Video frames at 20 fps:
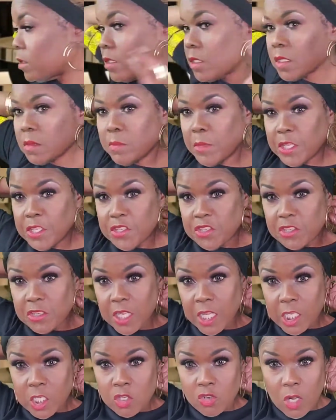Just make sure
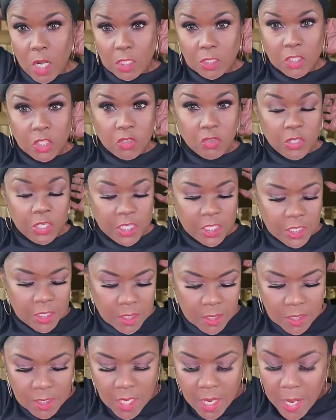that drawstring
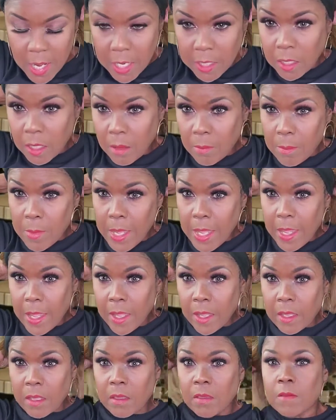is tied in the
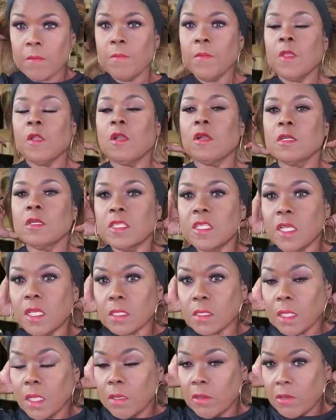back, or
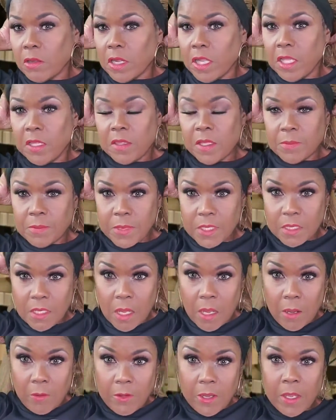tucked underneath, I'm
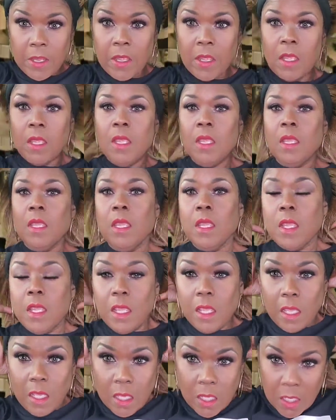sorry.
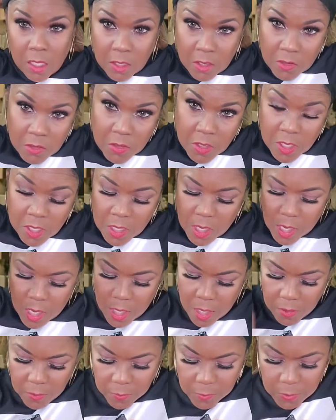And you can
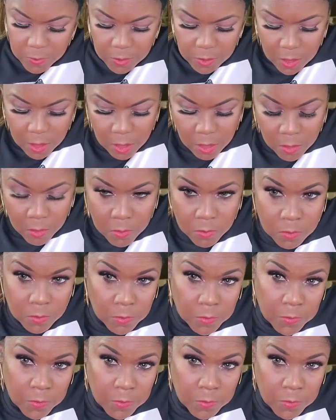also